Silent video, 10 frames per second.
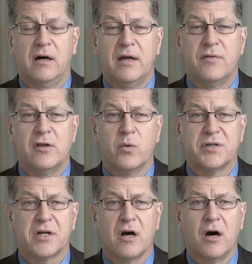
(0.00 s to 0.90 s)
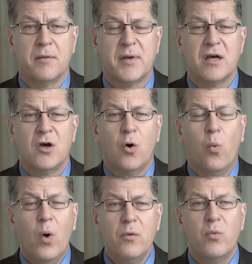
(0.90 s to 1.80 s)
in the U.S. economy.
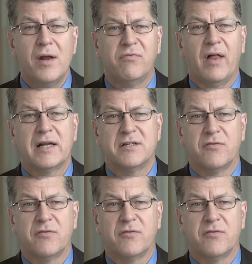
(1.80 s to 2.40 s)
What red flags